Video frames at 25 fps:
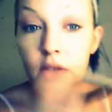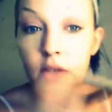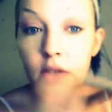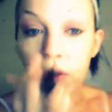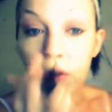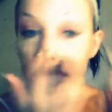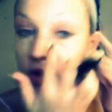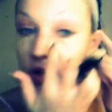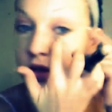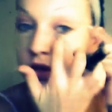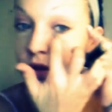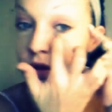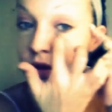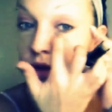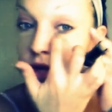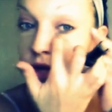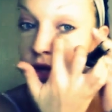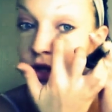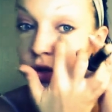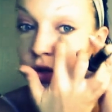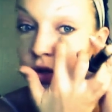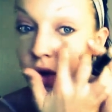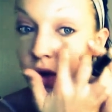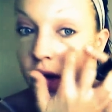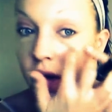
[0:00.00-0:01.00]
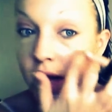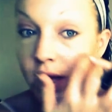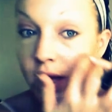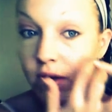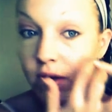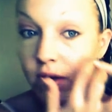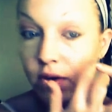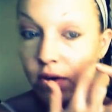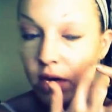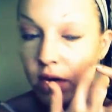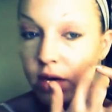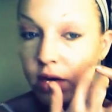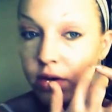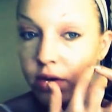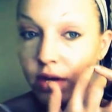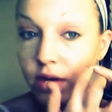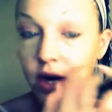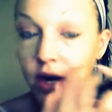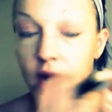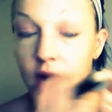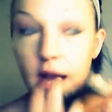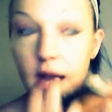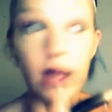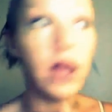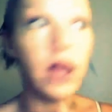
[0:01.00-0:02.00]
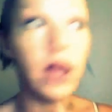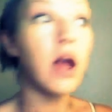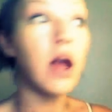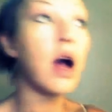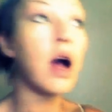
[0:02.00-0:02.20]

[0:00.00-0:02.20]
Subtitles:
So they'll do a triangle under their eye.